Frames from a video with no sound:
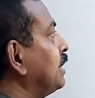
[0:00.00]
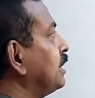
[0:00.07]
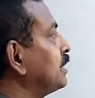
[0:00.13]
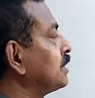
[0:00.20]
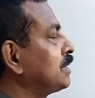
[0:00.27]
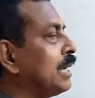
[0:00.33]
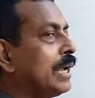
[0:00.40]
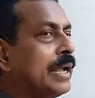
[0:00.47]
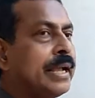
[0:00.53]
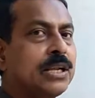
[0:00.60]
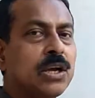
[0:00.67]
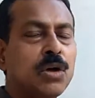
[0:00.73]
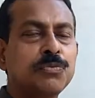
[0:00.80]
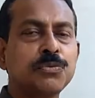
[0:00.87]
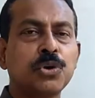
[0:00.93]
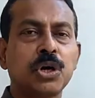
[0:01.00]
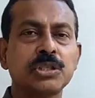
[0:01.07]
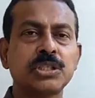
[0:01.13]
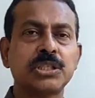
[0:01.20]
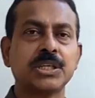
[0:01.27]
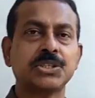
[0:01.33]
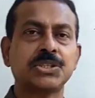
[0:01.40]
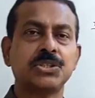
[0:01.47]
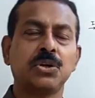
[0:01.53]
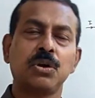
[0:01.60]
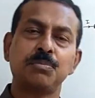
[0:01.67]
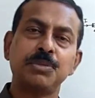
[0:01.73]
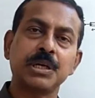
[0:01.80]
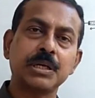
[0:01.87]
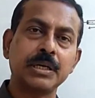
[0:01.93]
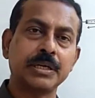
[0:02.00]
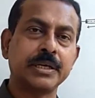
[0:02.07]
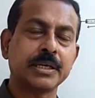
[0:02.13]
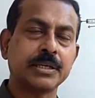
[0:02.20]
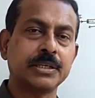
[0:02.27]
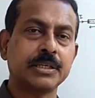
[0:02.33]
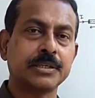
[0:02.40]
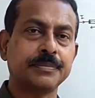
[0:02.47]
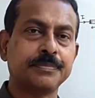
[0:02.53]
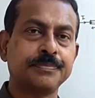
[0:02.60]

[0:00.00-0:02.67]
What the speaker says: is the area of cross section of the conductor.